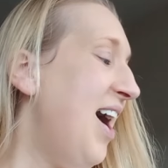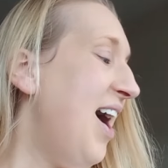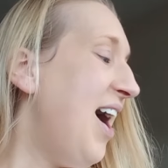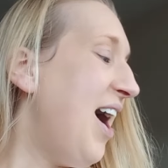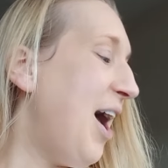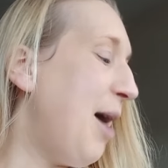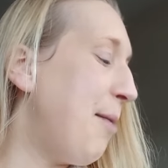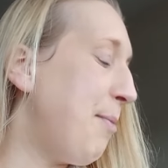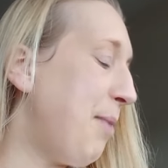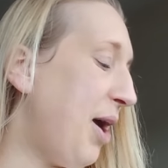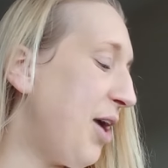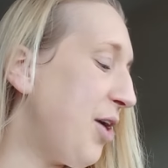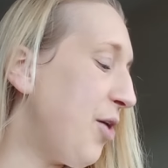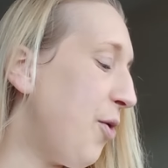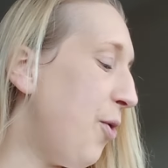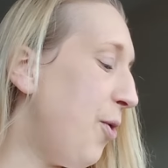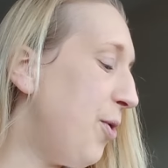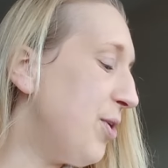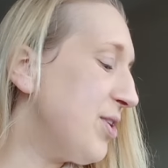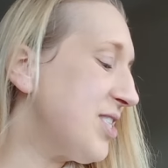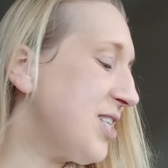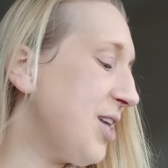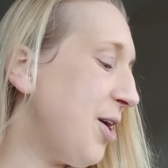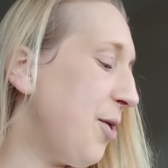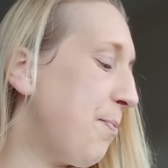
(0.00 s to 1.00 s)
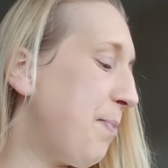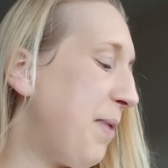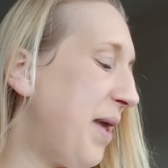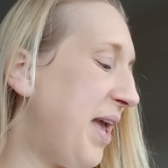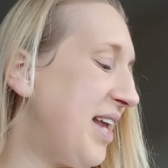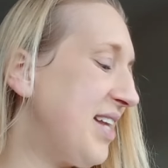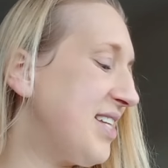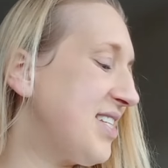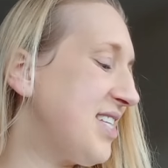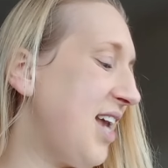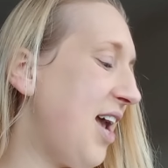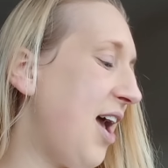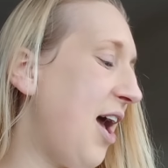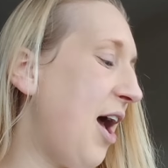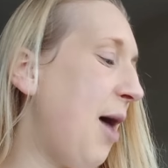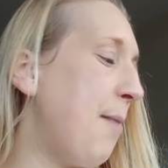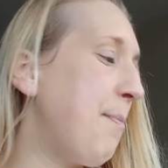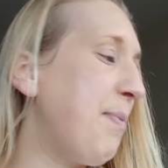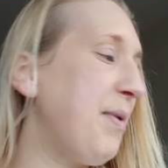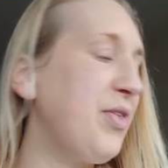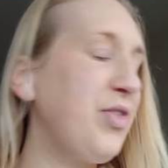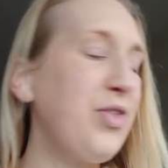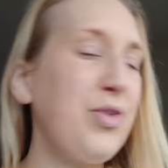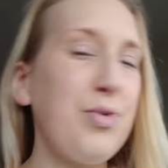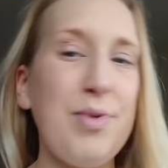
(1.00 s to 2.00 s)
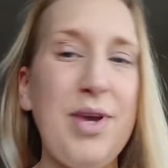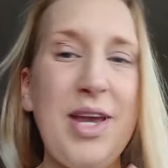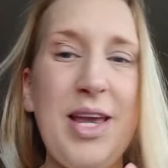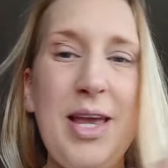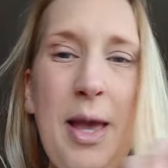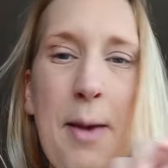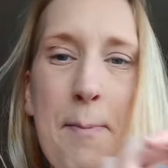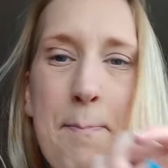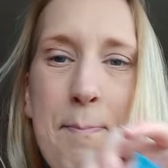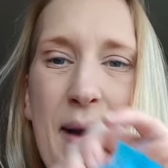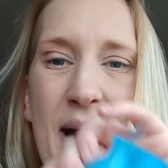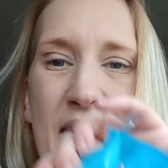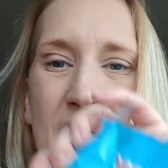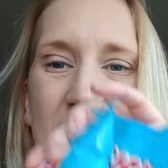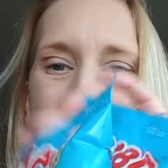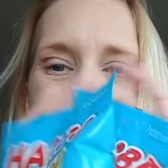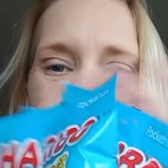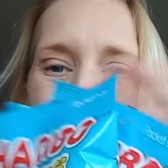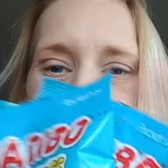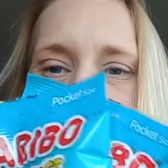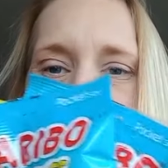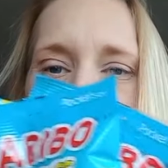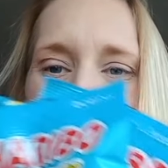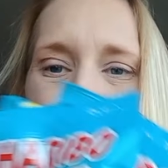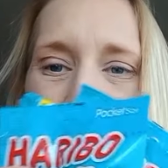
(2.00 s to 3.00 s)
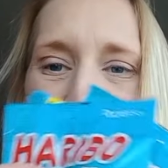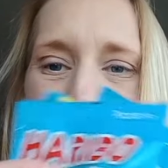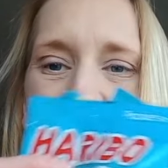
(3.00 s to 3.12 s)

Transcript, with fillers: Um, I also picked up three bags of